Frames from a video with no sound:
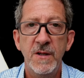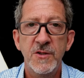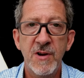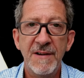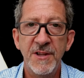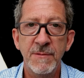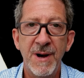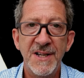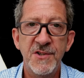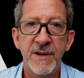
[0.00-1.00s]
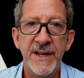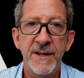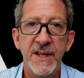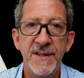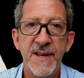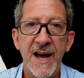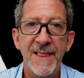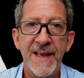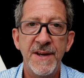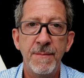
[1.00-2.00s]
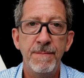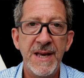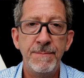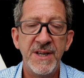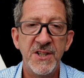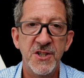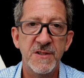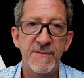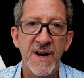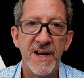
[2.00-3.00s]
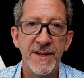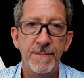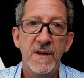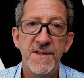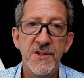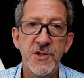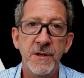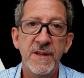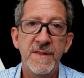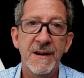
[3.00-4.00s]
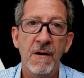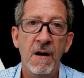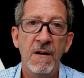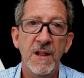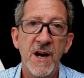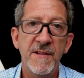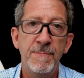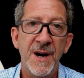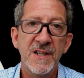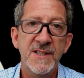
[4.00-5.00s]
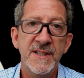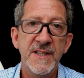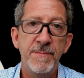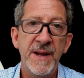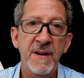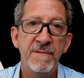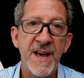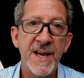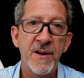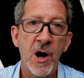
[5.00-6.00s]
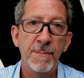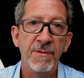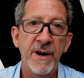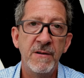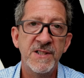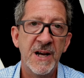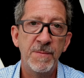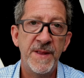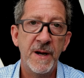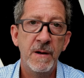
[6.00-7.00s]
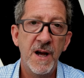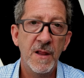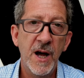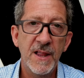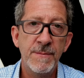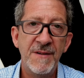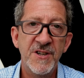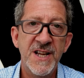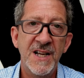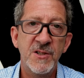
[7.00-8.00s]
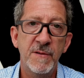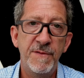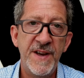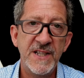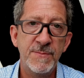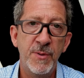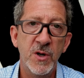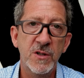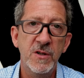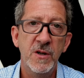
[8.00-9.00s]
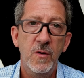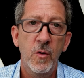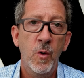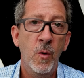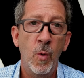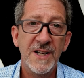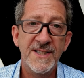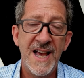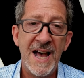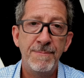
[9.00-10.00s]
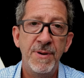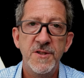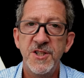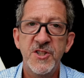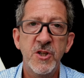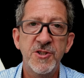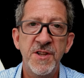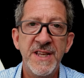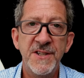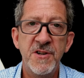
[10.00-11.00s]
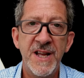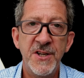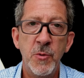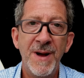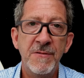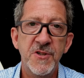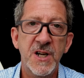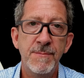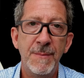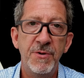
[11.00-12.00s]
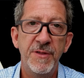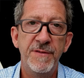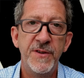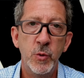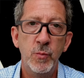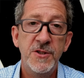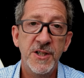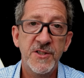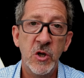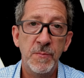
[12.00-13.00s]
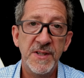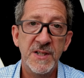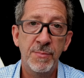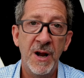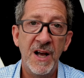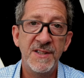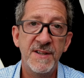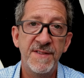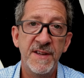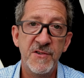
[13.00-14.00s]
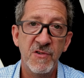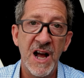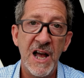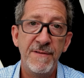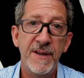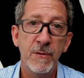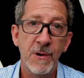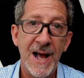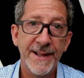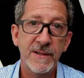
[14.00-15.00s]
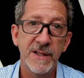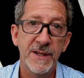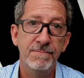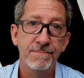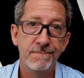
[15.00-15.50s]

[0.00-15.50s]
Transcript: traveling by train in Thailand may be just fine. Additionally, there are a lot of bus and independent van operators out there. A lot of them advertise on Facebook, or WhatsApp. Just search in the internet and you're bound to come up with a few. Just don't be surprised if they drive erratically.